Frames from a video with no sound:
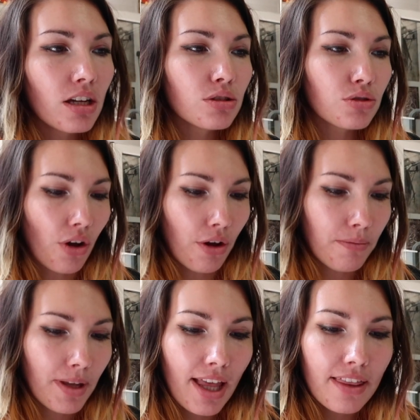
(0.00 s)

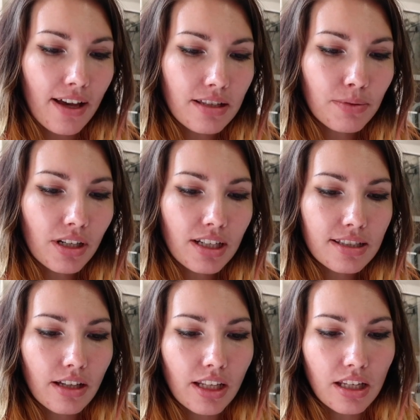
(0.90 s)
So that's when I
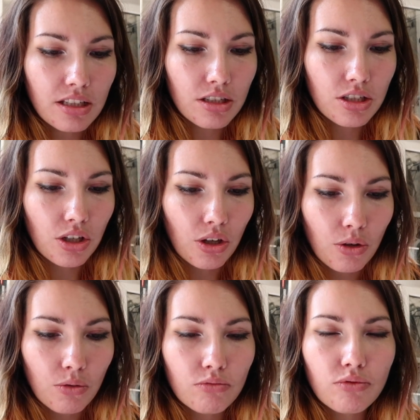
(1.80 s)
decided
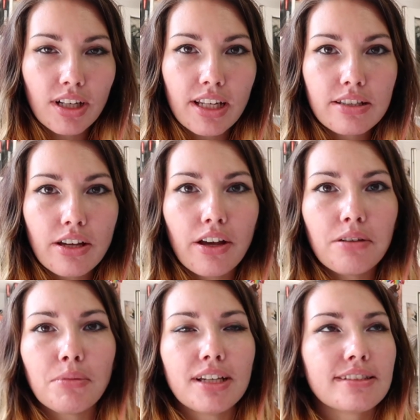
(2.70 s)
to really
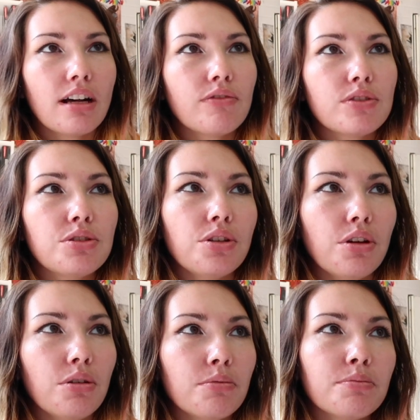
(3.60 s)
turn myself
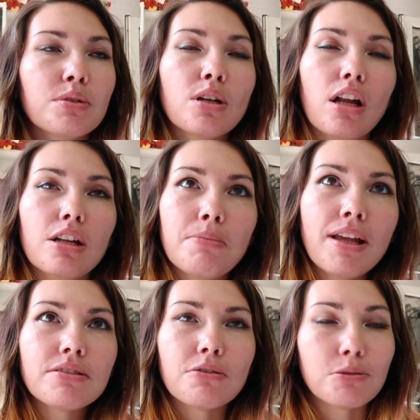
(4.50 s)
to coloured
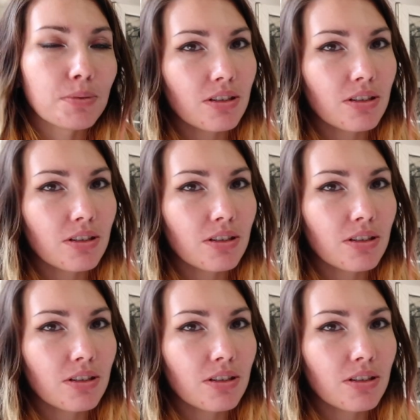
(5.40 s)
pencils,